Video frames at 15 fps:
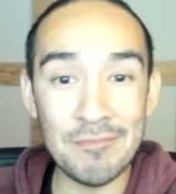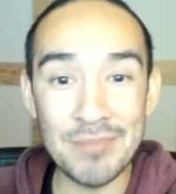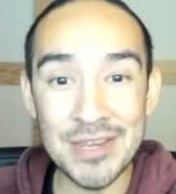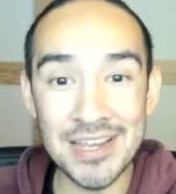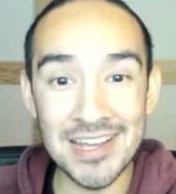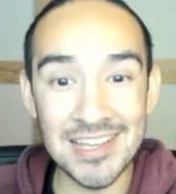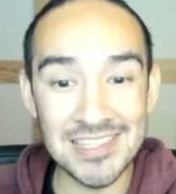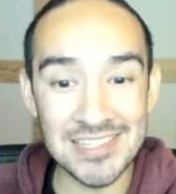
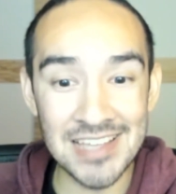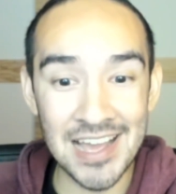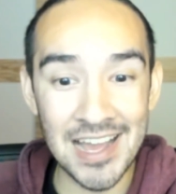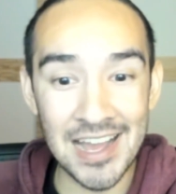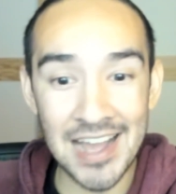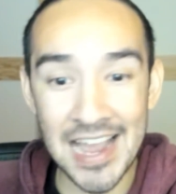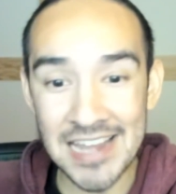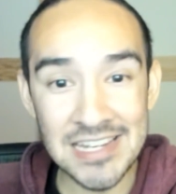because
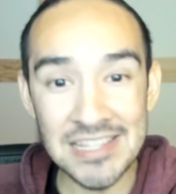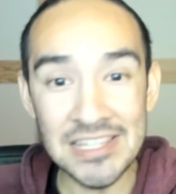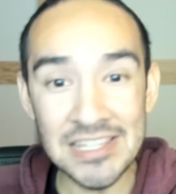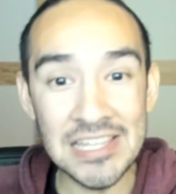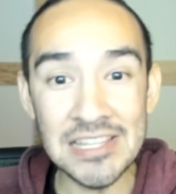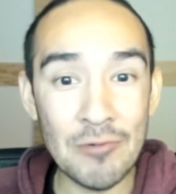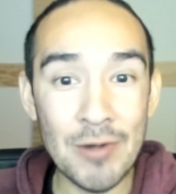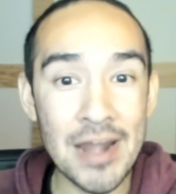I didn't
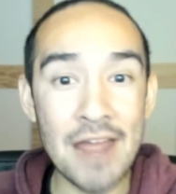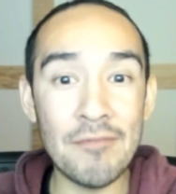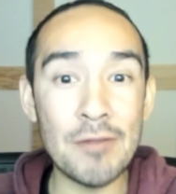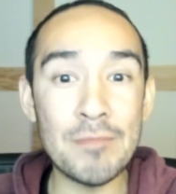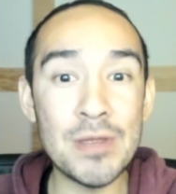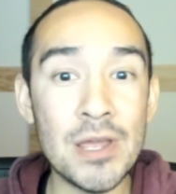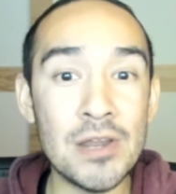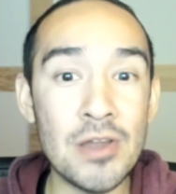think there would
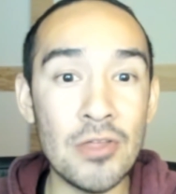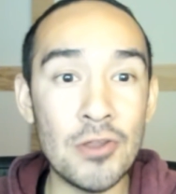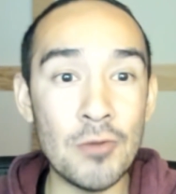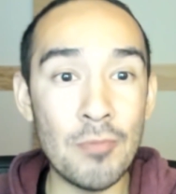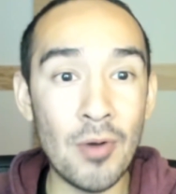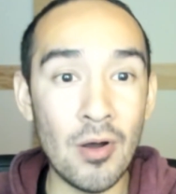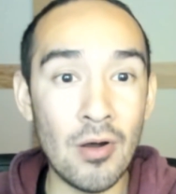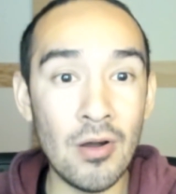ever another
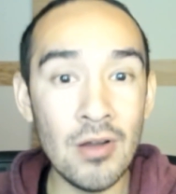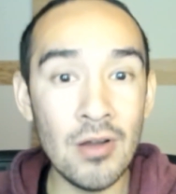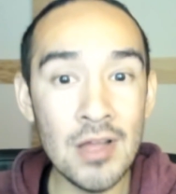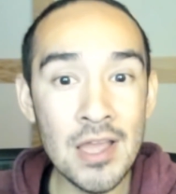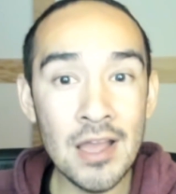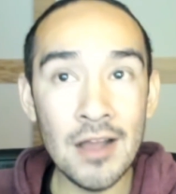ball